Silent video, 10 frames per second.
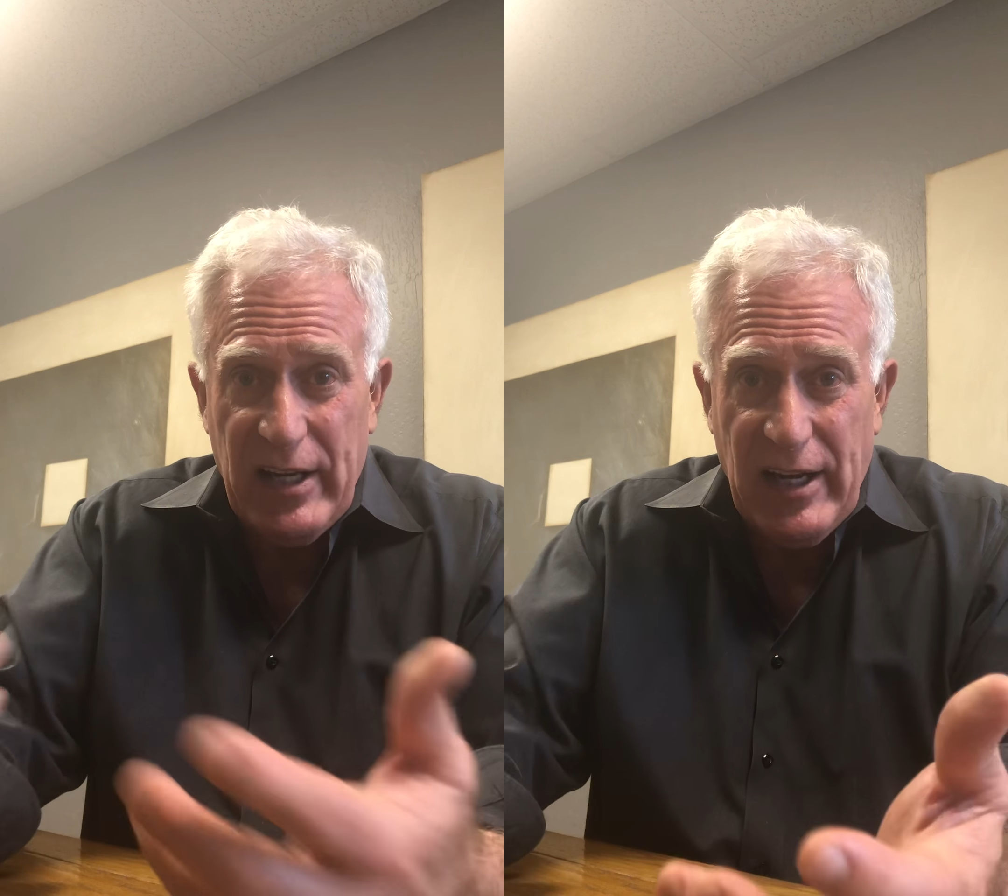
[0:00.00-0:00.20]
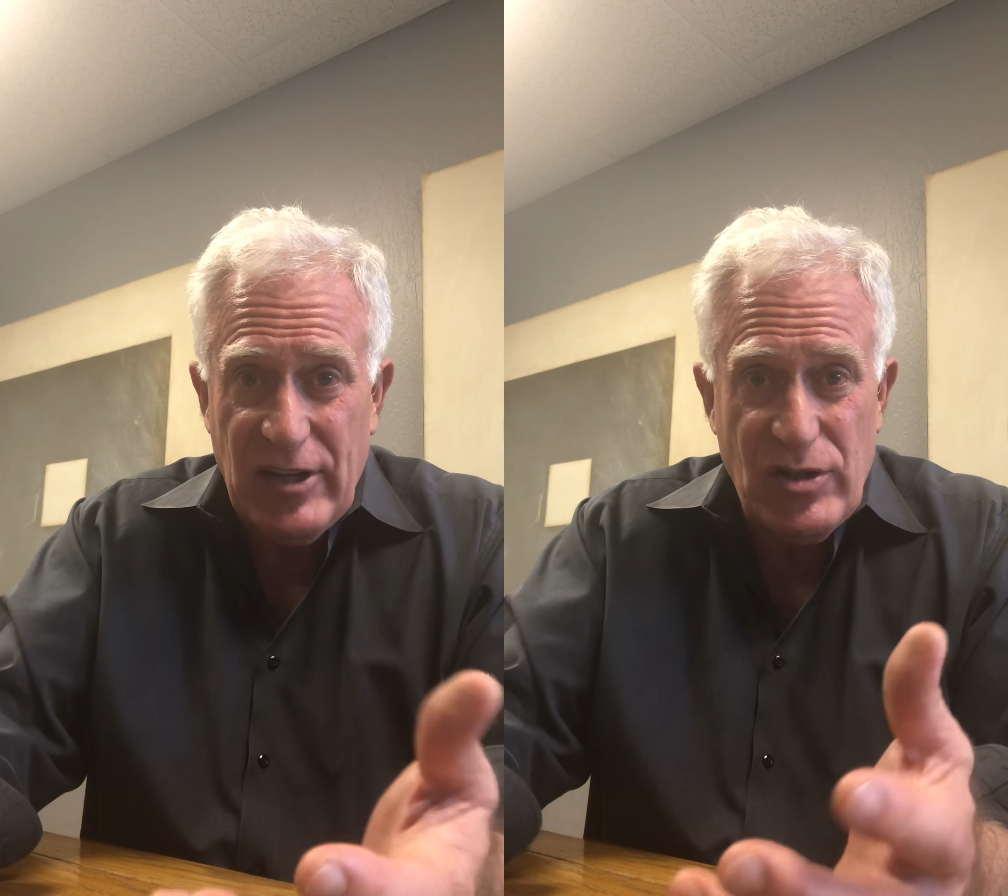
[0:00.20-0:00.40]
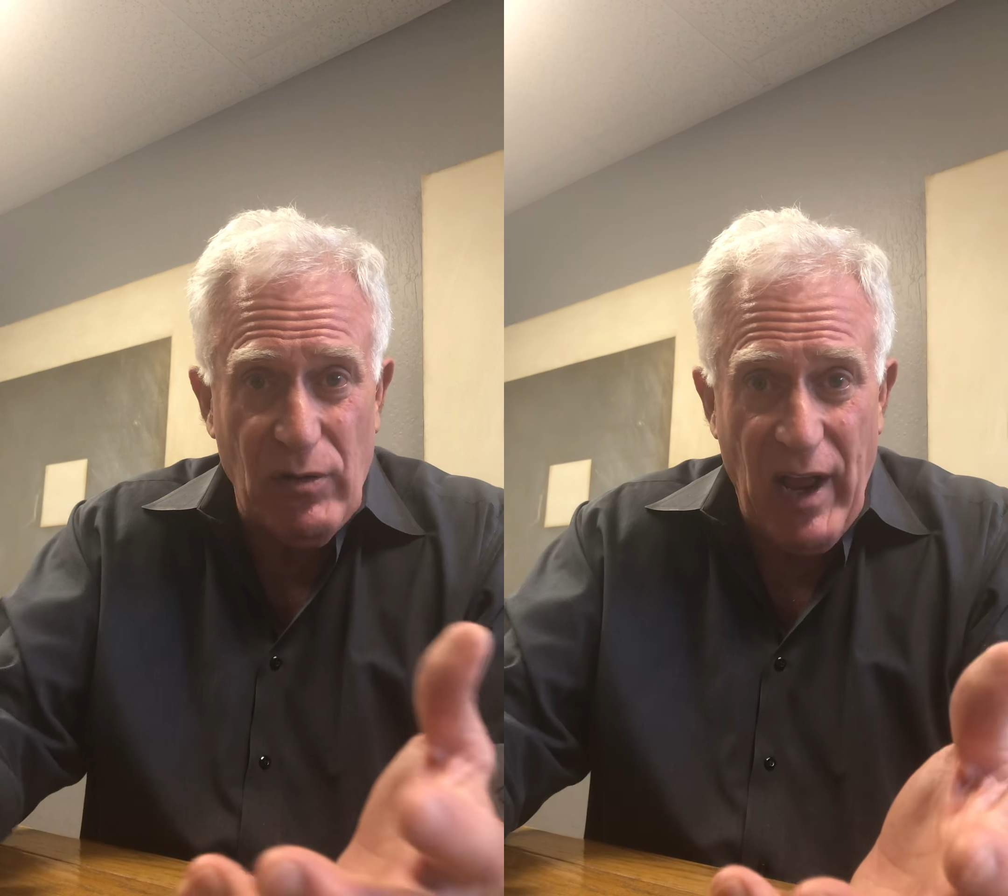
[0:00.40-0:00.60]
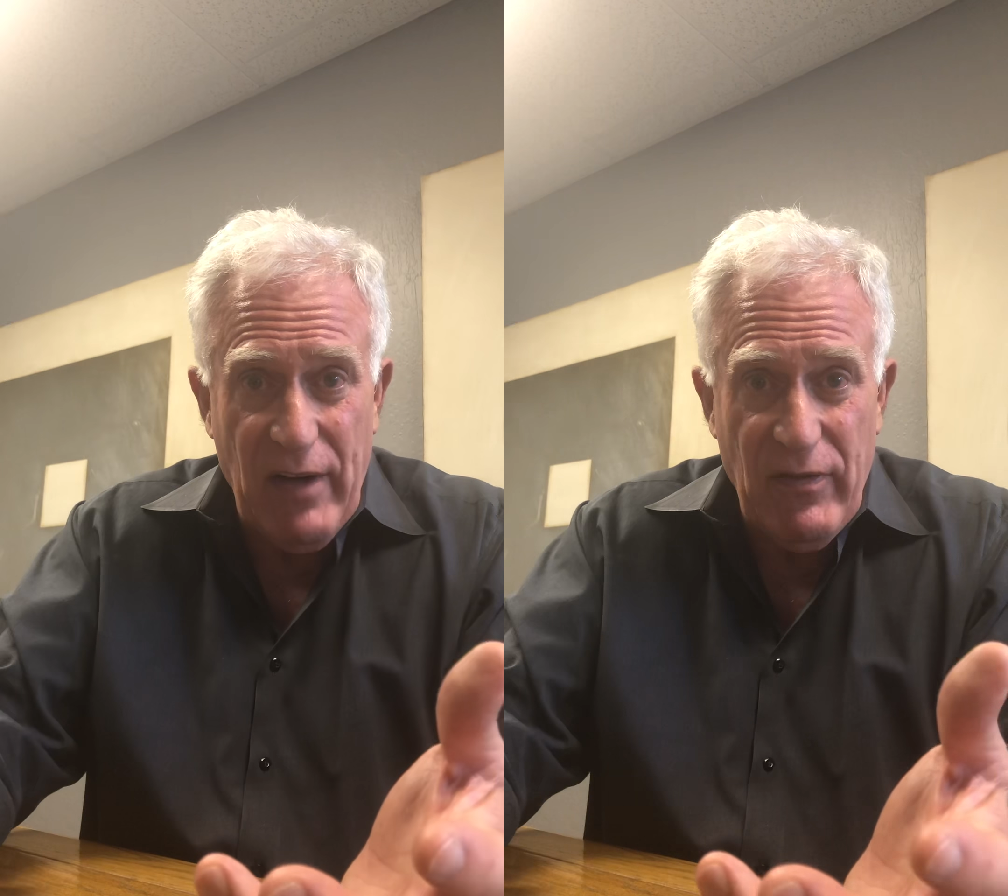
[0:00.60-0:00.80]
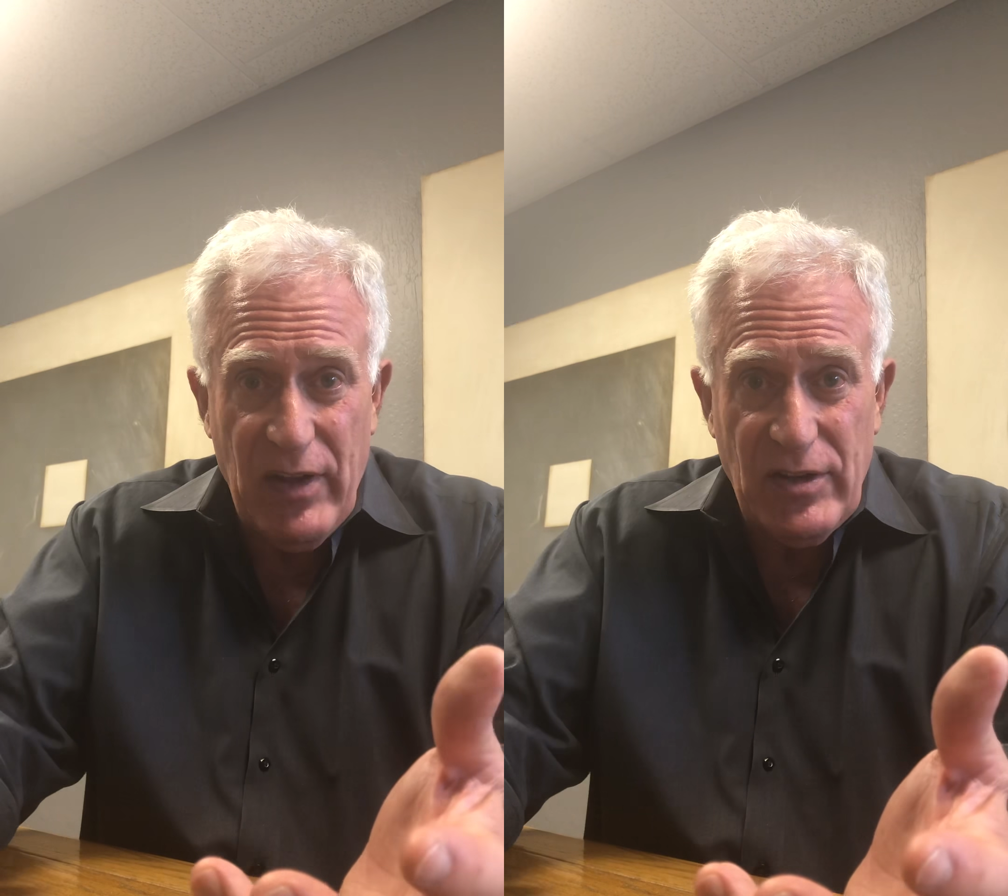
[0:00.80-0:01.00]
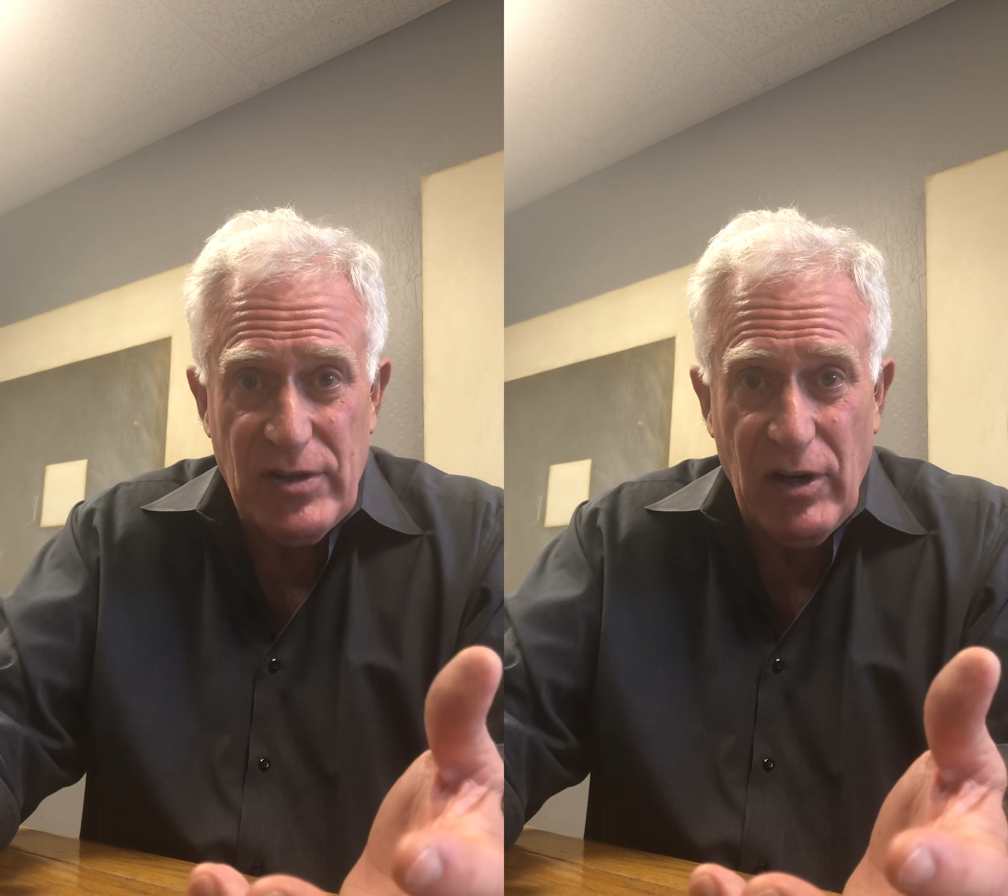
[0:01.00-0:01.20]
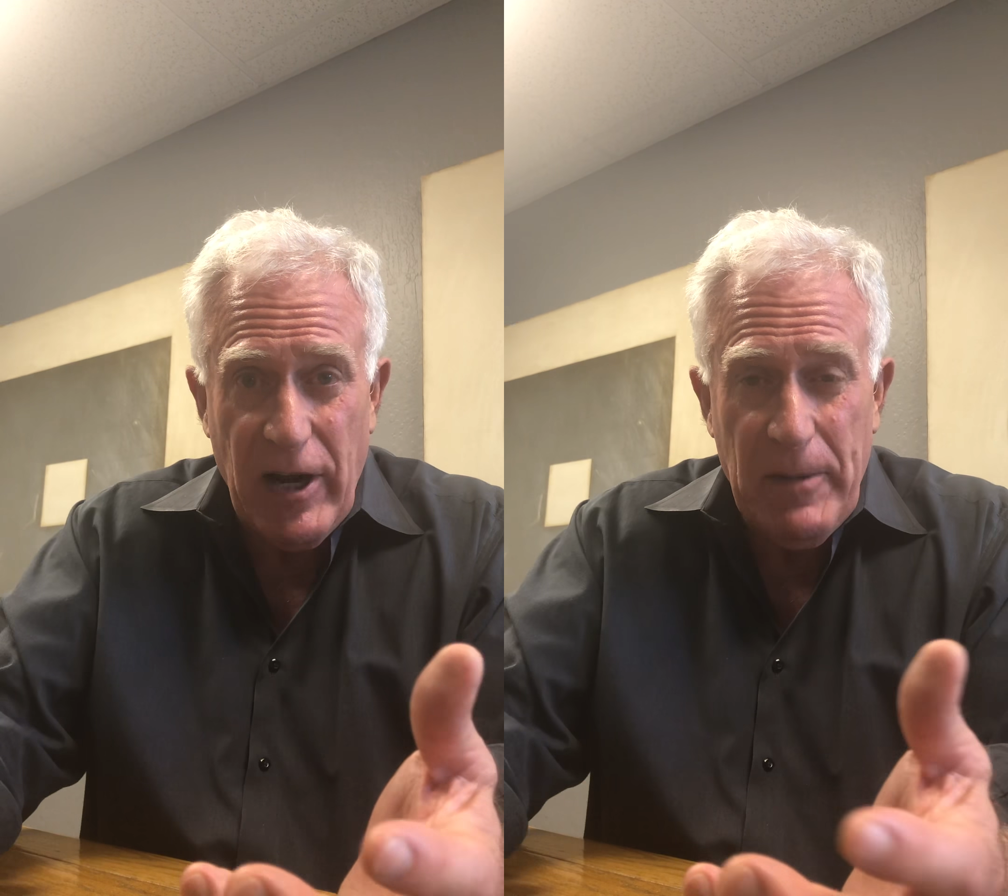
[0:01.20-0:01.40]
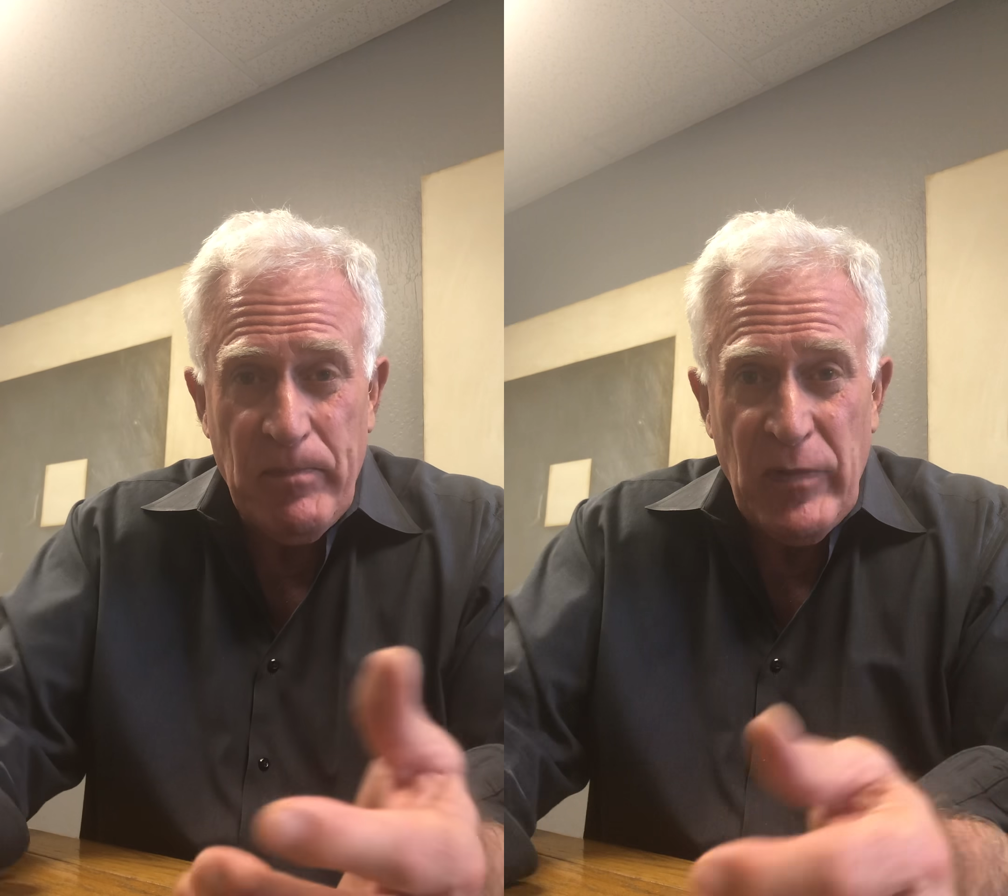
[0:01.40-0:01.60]
and I survive this. All
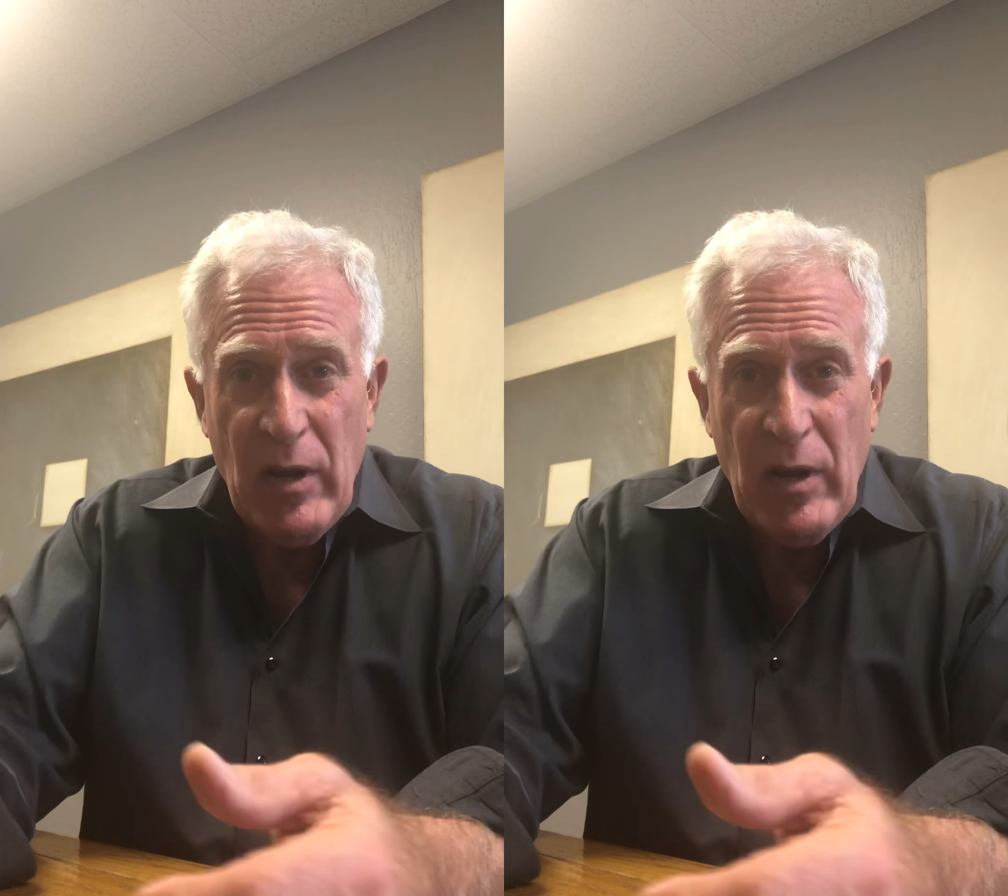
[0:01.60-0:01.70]
right.